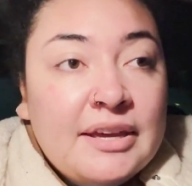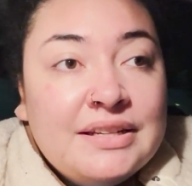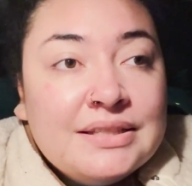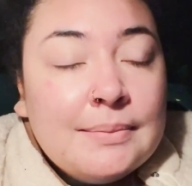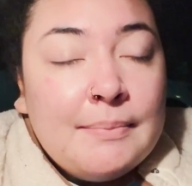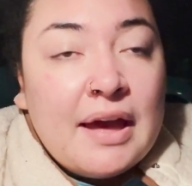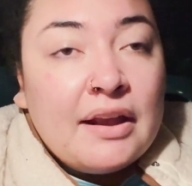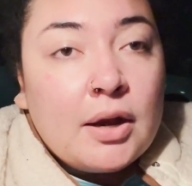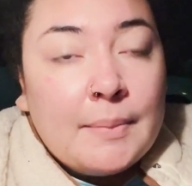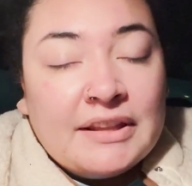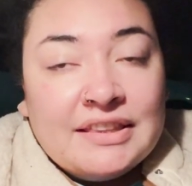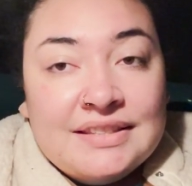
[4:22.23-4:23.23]
It doesn't
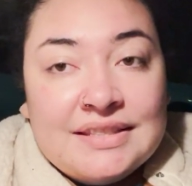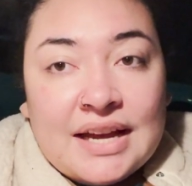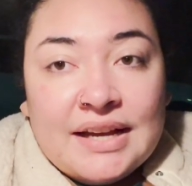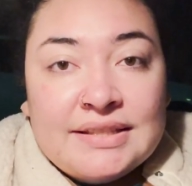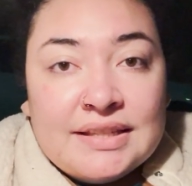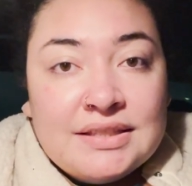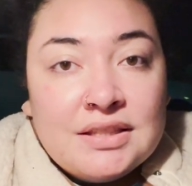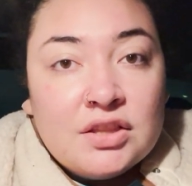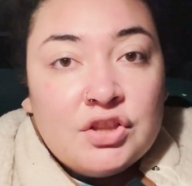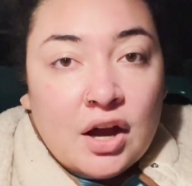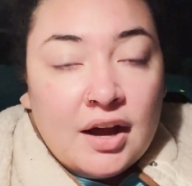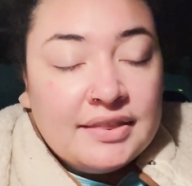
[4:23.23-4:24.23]
matter about the size. It's the
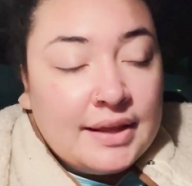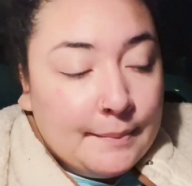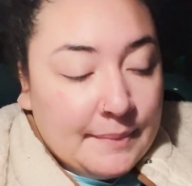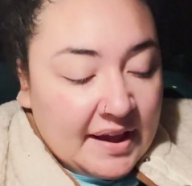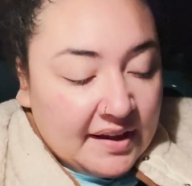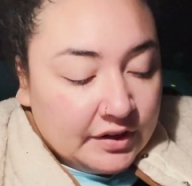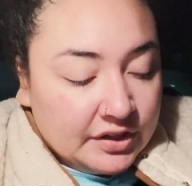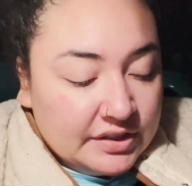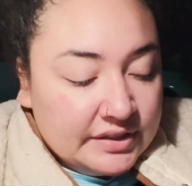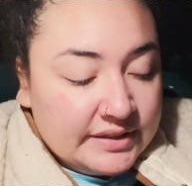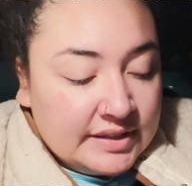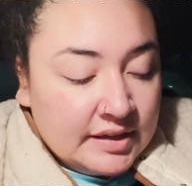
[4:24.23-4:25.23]
thought that
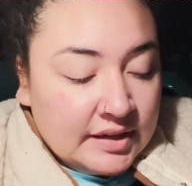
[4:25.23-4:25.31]
matters.